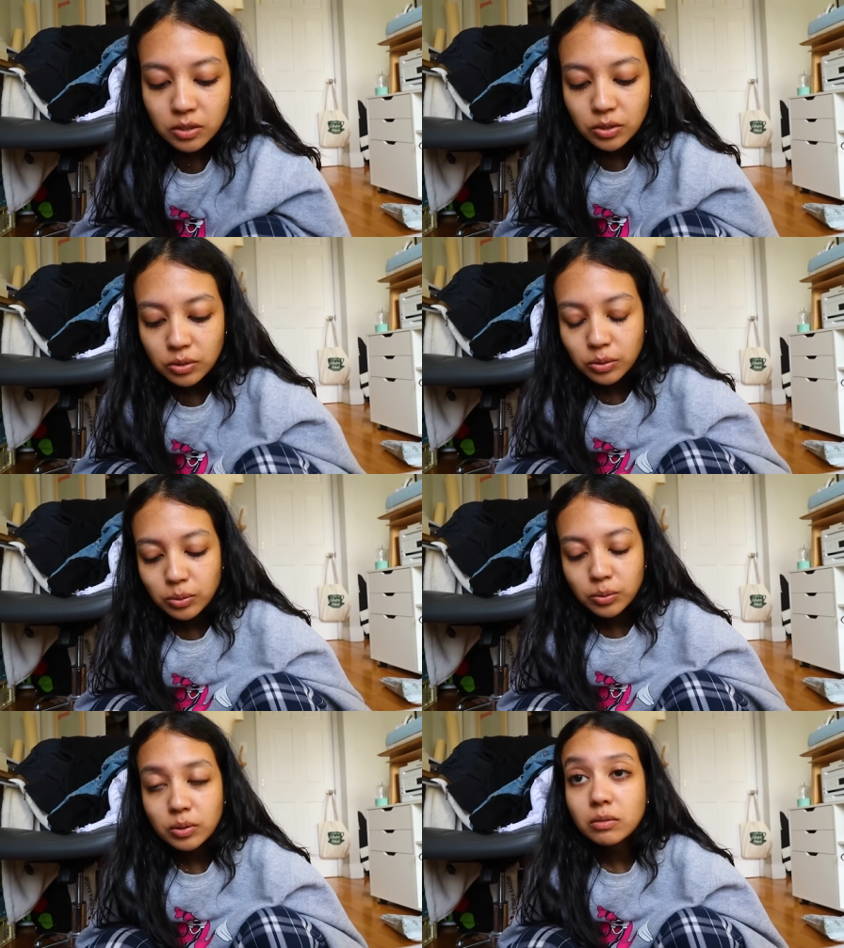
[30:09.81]

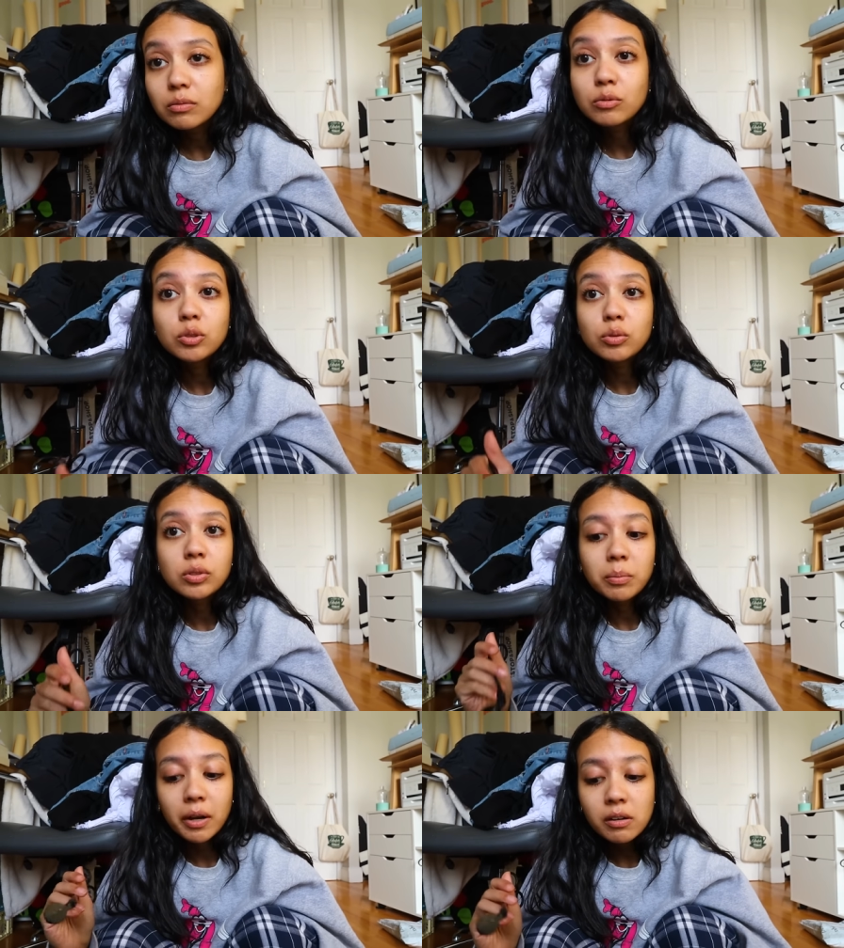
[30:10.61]
to do
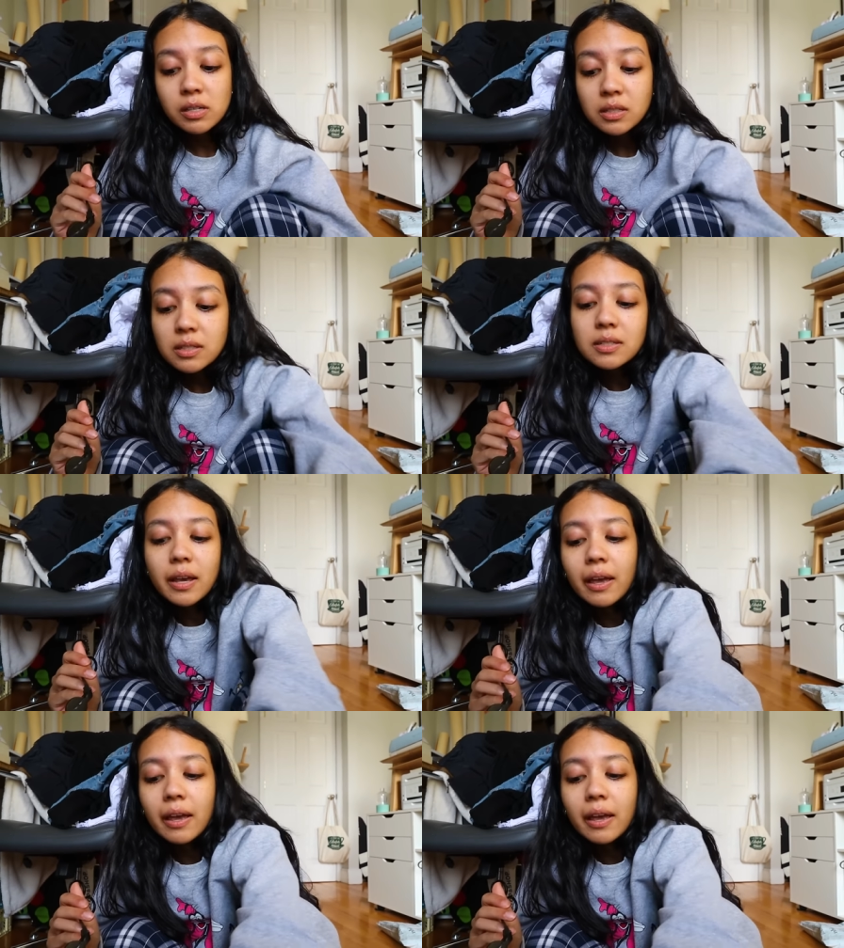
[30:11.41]
some errands